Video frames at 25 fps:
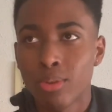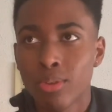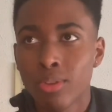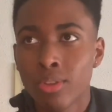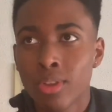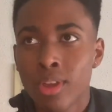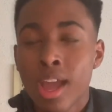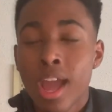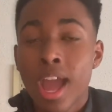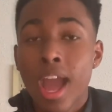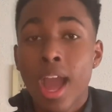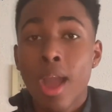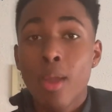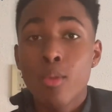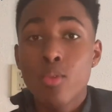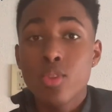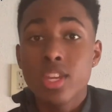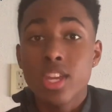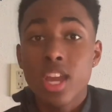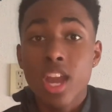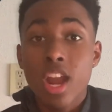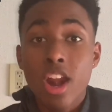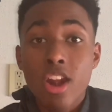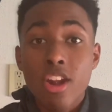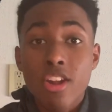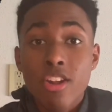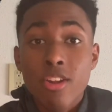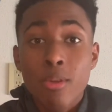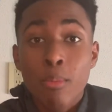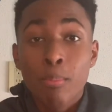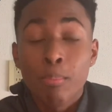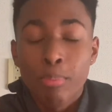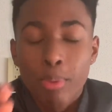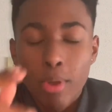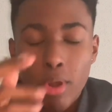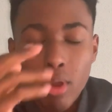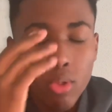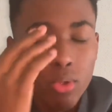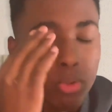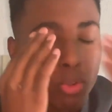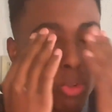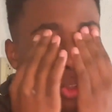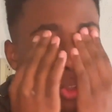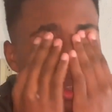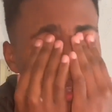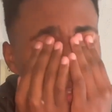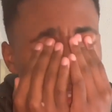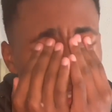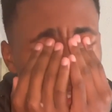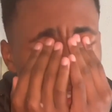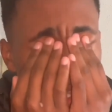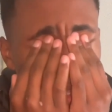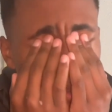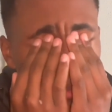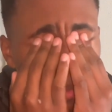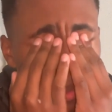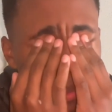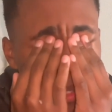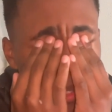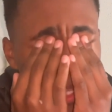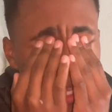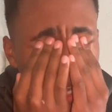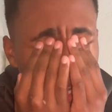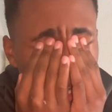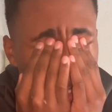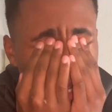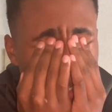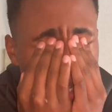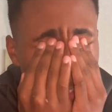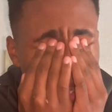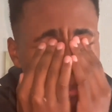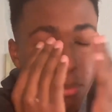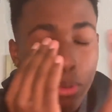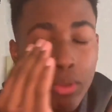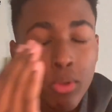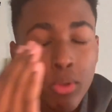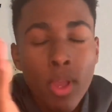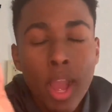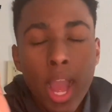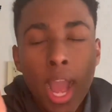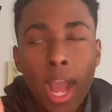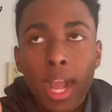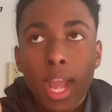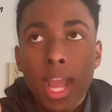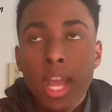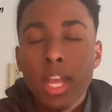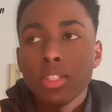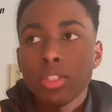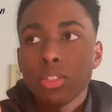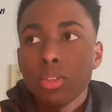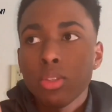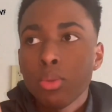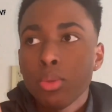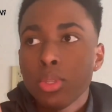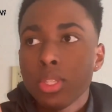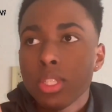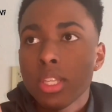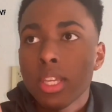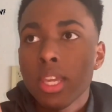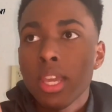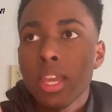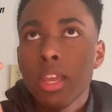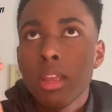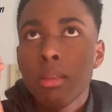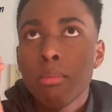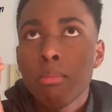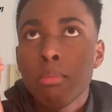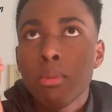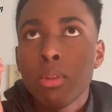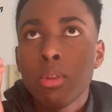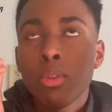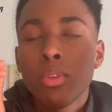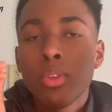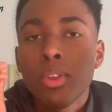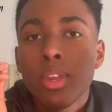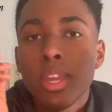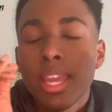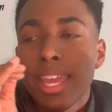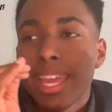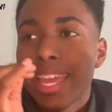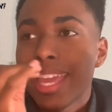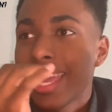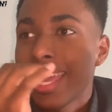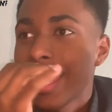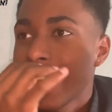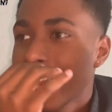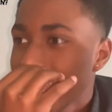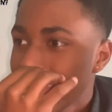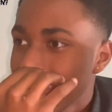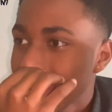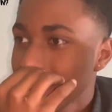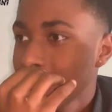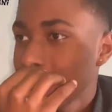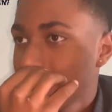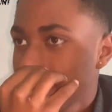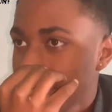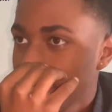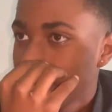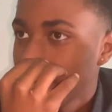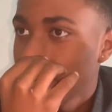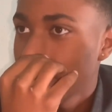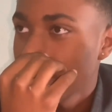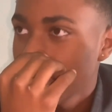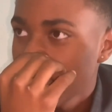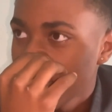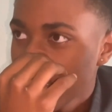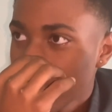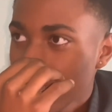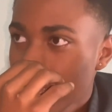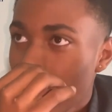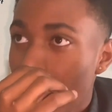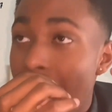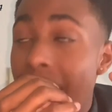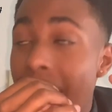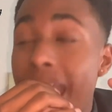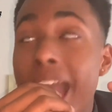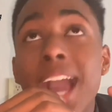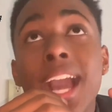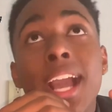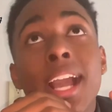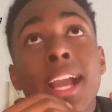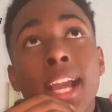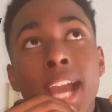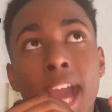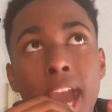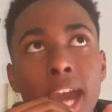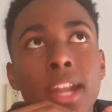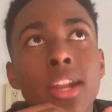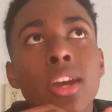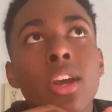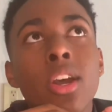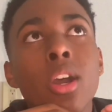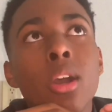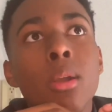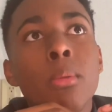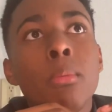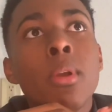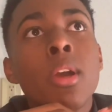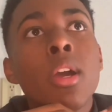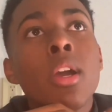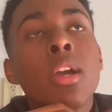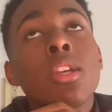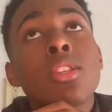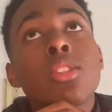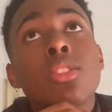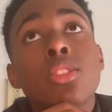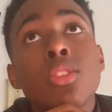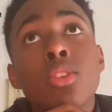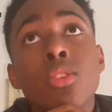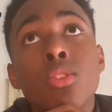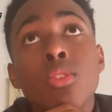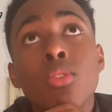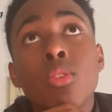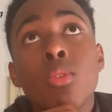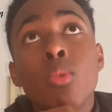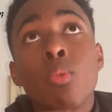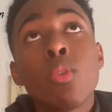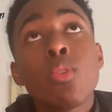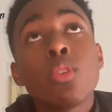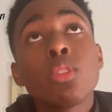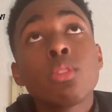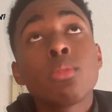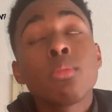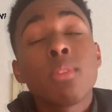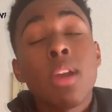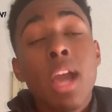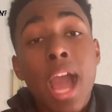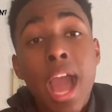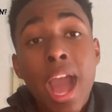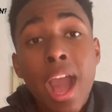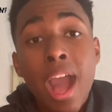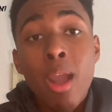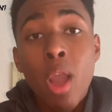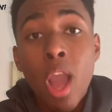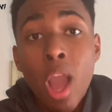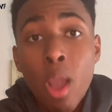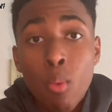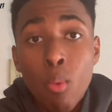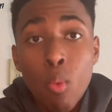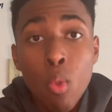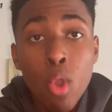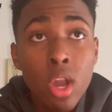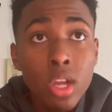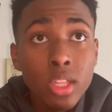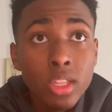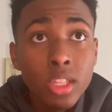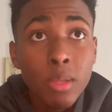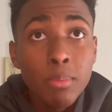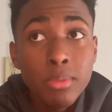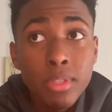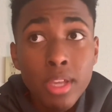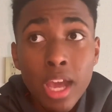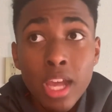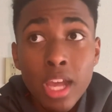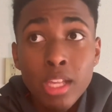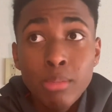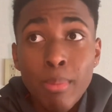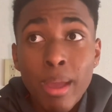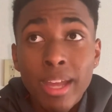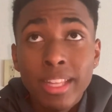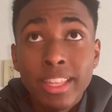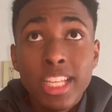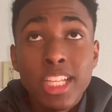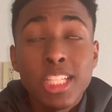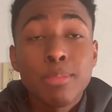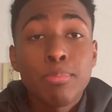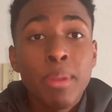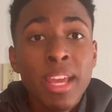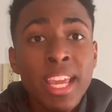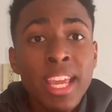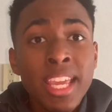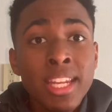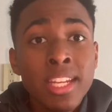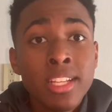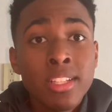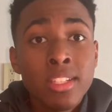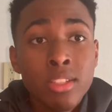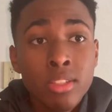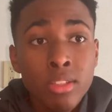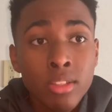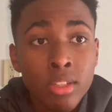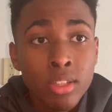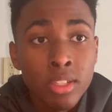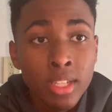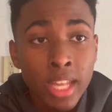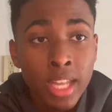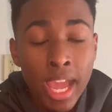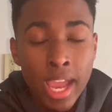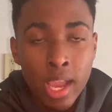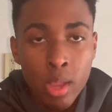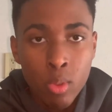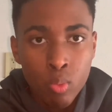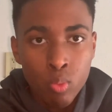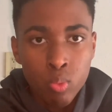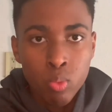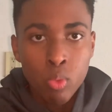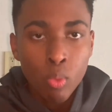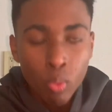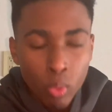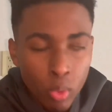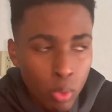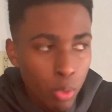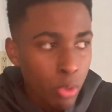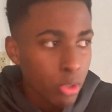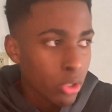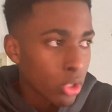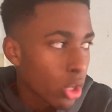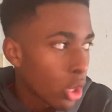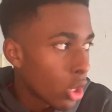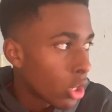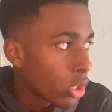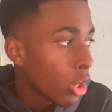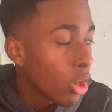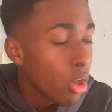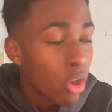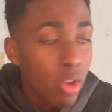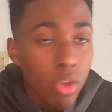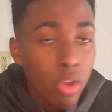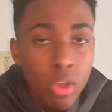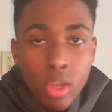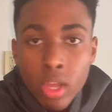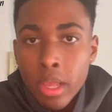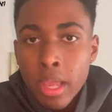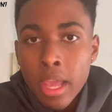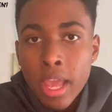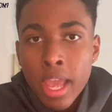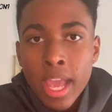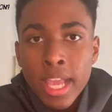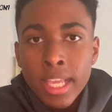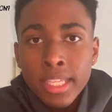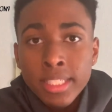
bro. When we heard that, bro, I got so scared, bro. Instantly, I got up. So we was, I walked up to her about to explain it to her, like what was going on.